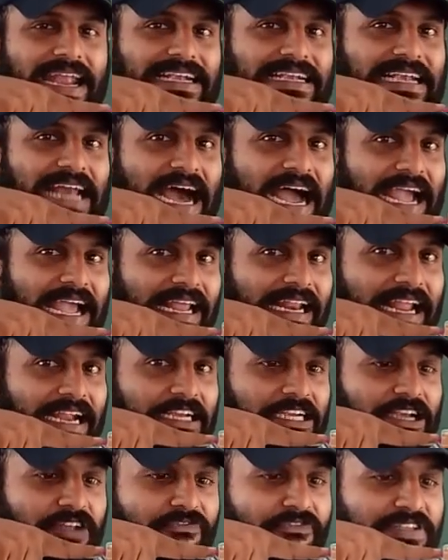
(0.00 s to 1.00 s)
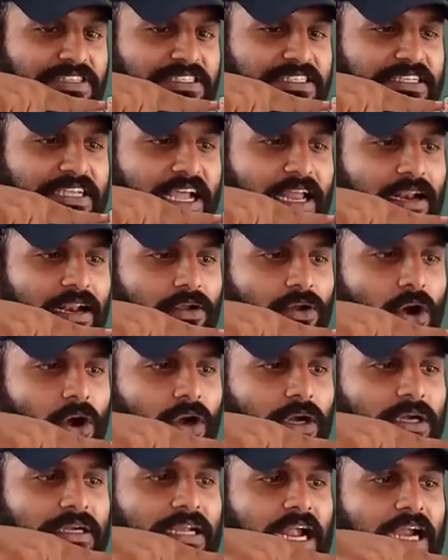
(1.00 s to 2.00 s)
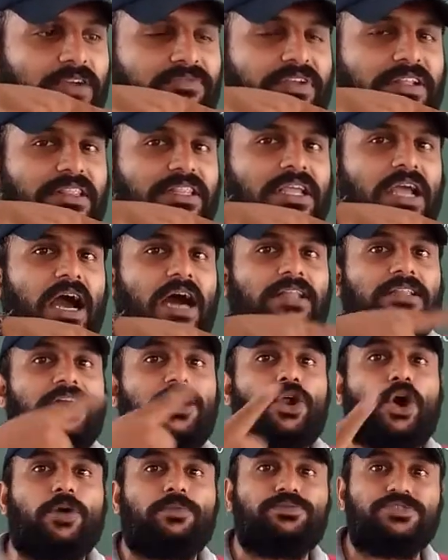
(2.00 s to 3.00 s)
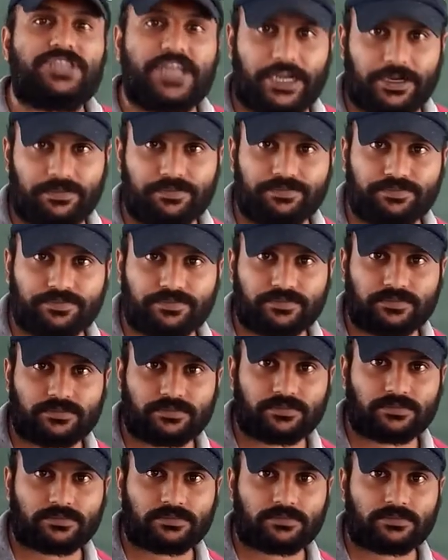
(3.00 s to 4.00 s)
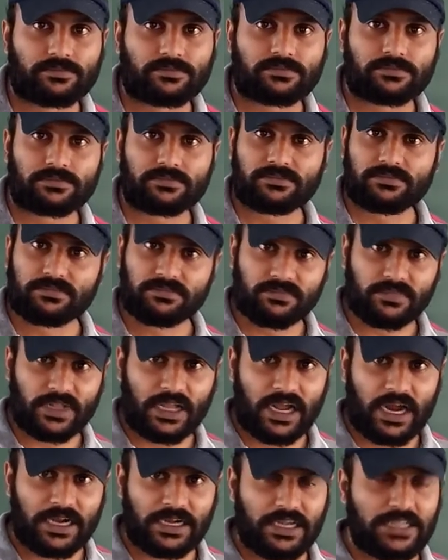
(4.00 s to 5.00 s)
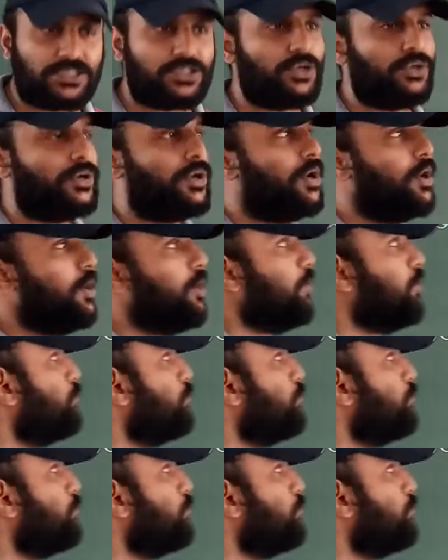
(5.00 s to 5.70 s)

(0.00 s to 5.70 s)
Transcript: direct physical contact with the other object. Understood? So